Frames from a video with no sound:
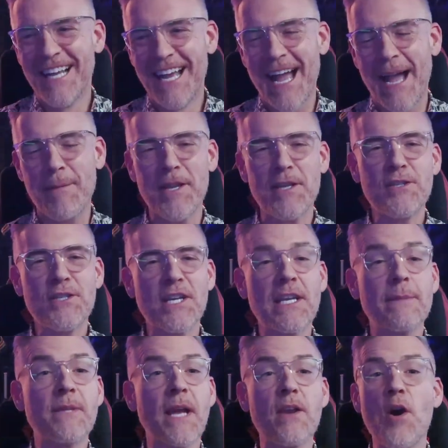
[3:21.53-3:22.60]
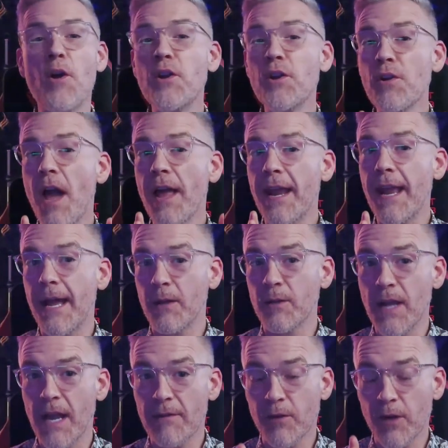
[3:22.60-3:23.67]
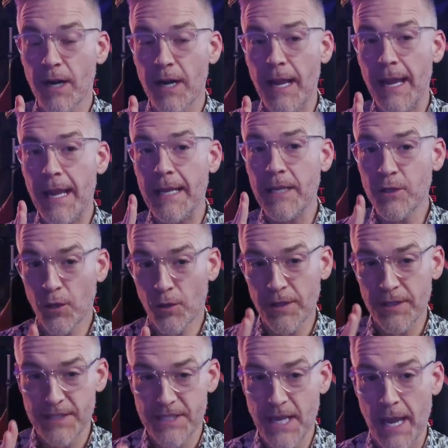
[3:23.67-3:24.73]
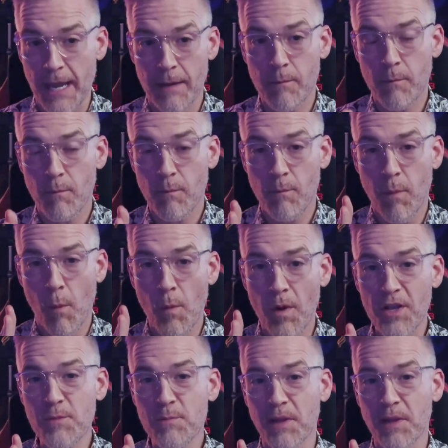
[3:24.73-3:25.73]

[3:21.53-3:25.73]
How about you, J-Dubs? I know you're not a Helldiver in current state, but what are you